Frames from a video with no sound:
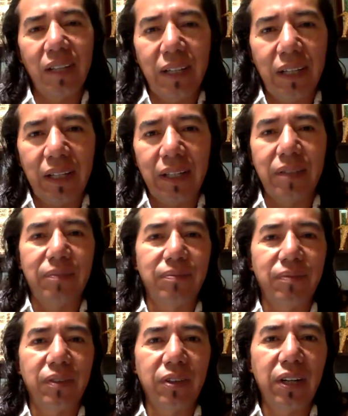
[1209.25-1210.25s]
uh,
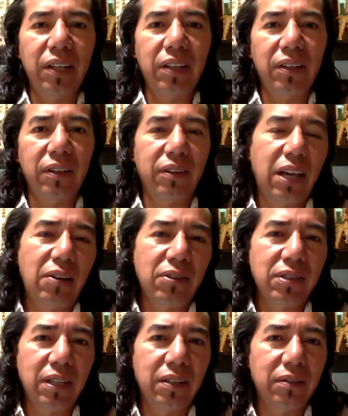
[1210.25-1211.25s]
three
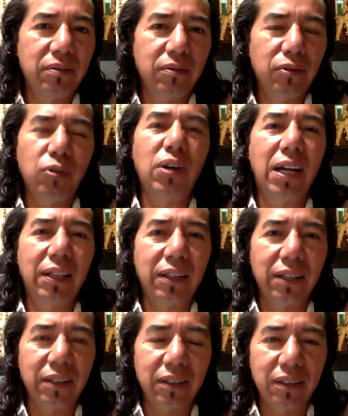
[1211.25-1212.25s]
thousand two
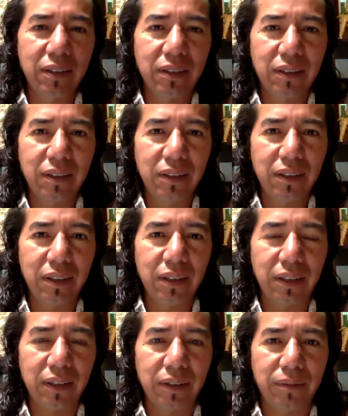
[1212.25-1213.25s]
hundred
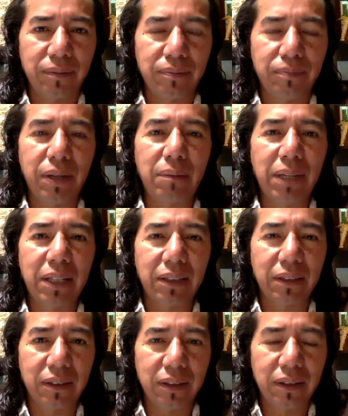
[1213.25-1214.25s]
um,
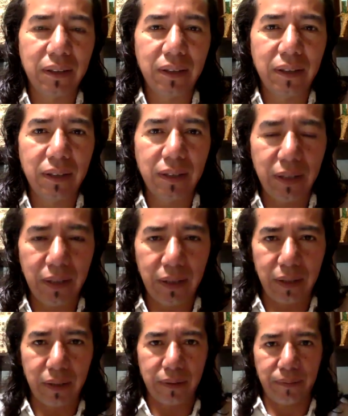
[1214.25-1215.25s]
permanent
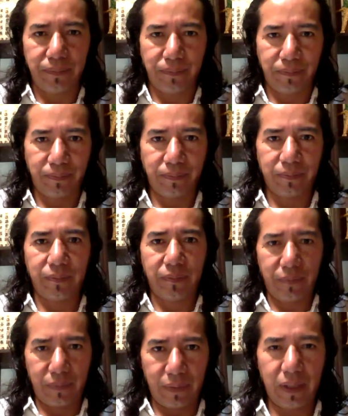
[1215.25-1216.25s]
um,
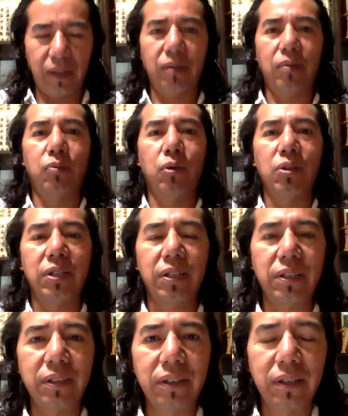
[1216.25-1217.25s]

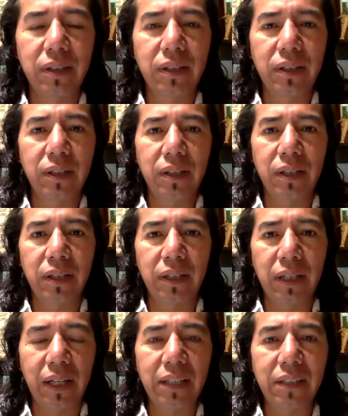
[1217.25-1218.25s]
waters in
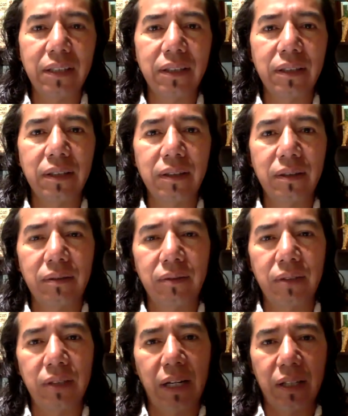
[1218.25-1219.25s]
the lakes,
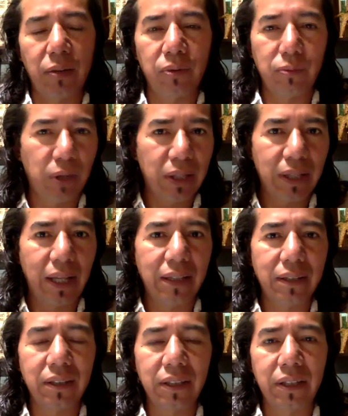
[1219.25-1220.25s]
which are the
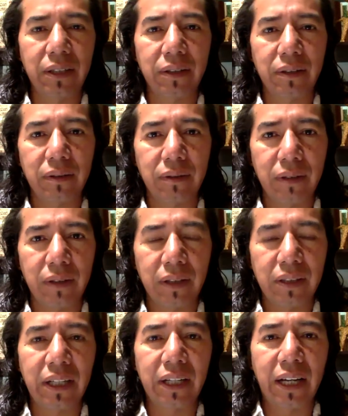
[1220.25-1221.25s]
wetlands here in, in the
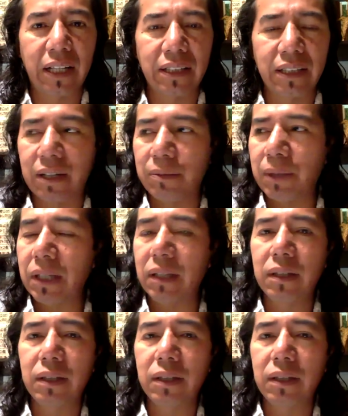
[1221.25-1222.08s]
Ciénegas de Lerma.